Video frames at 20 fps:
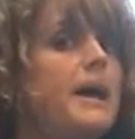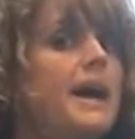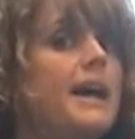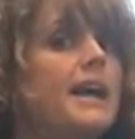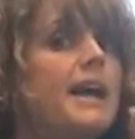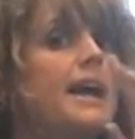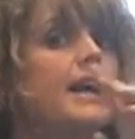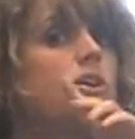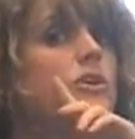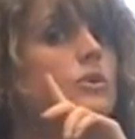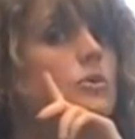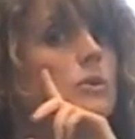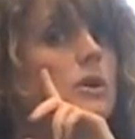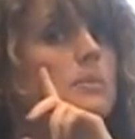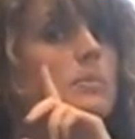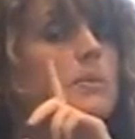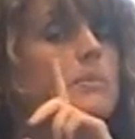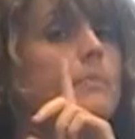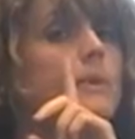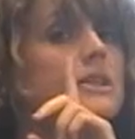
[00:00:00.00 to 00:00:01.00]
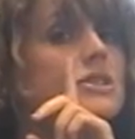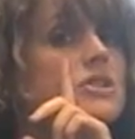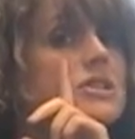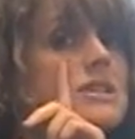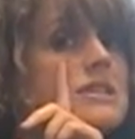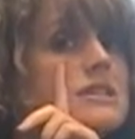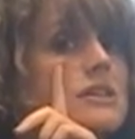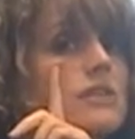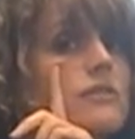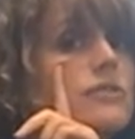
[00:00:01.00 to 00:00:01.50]
back at you, it would be much
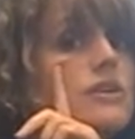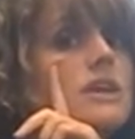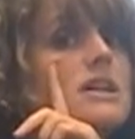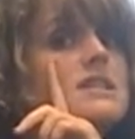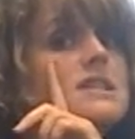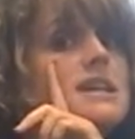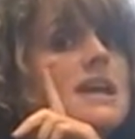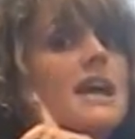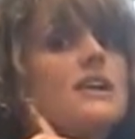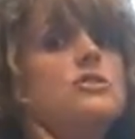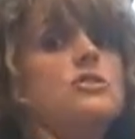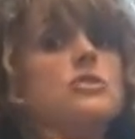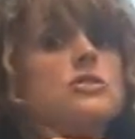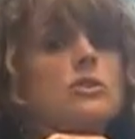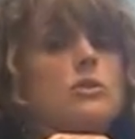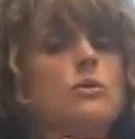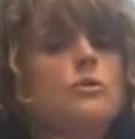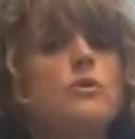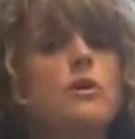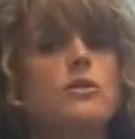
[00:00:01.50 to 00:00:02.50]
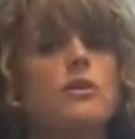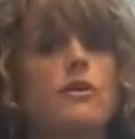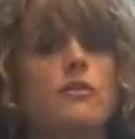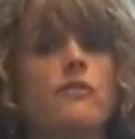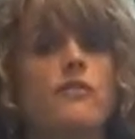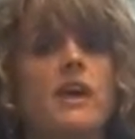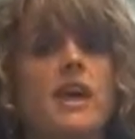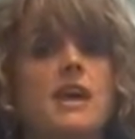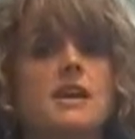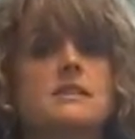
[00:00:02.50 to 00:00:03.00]
easier for it to catch a tooth on your
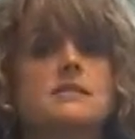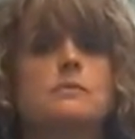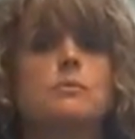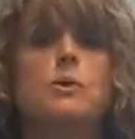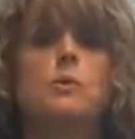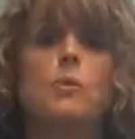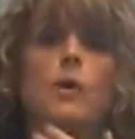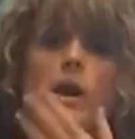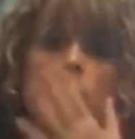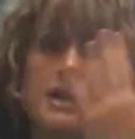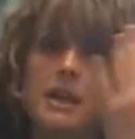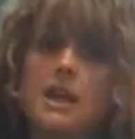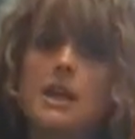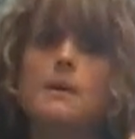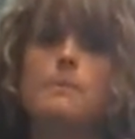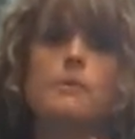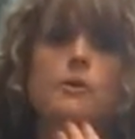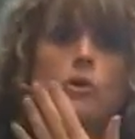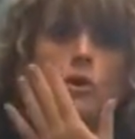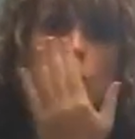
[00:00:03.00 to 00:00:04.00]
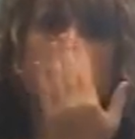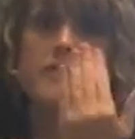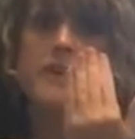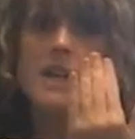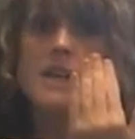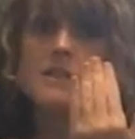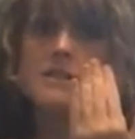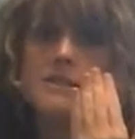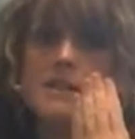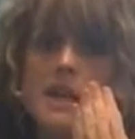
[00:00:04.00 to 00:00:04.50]
face. We want to keep your
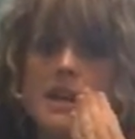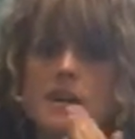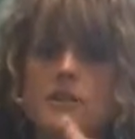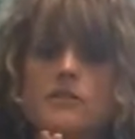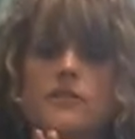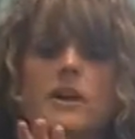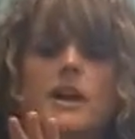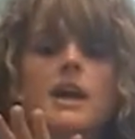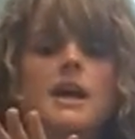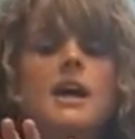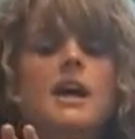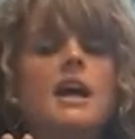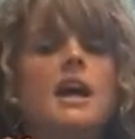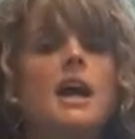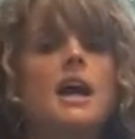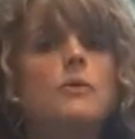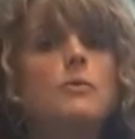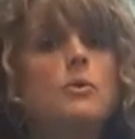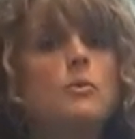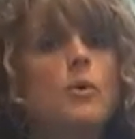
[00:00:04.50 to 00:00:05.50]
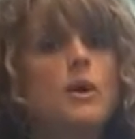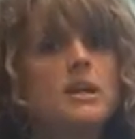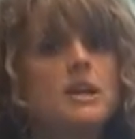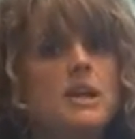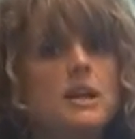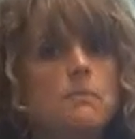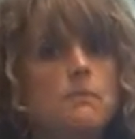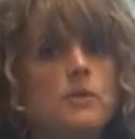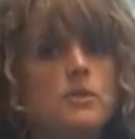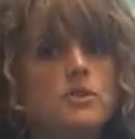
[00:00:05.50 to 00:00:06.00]
face safe, and we want
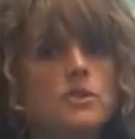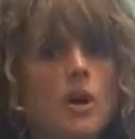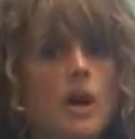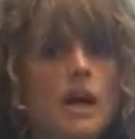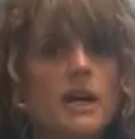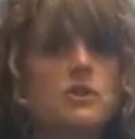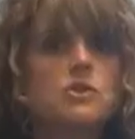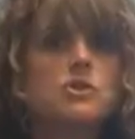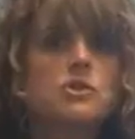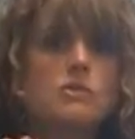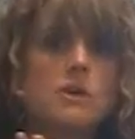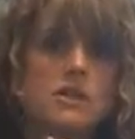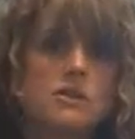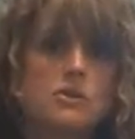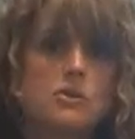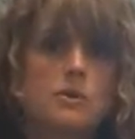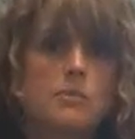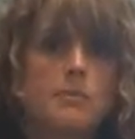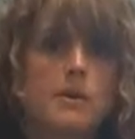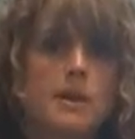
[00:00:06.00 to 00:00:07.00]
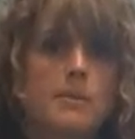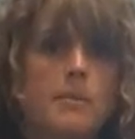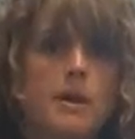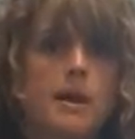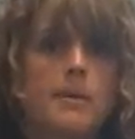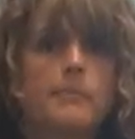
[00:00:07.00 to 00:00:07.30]
to keep the dog's stress to a minimum.